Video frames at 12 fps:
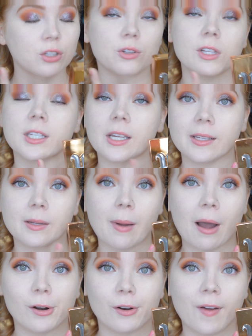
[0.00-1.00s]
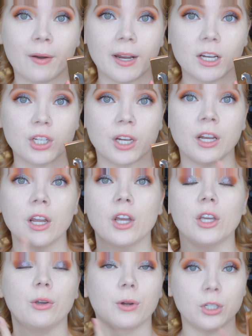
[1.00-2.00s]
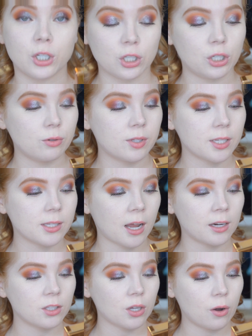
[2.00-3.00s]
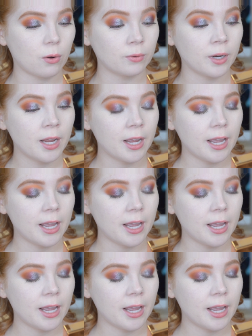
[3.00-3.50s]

So this is a powder foundation. You could just use this on its own.